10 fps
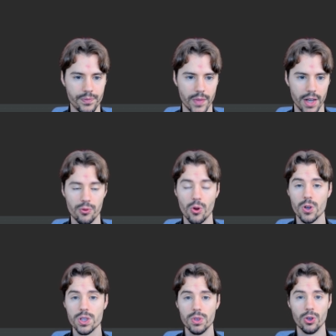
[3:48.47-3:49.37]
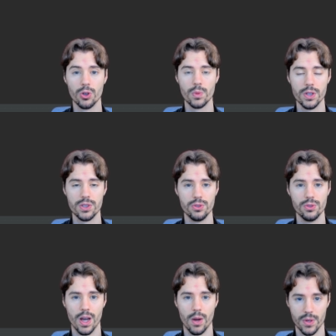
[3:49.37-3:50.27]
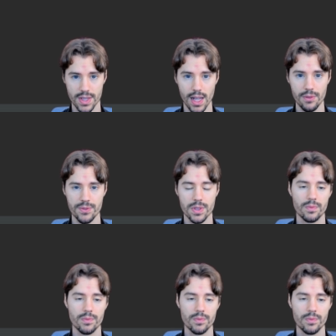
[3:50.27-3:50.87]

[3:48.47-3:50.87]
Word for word: And of course, we don't want to do it ourselves.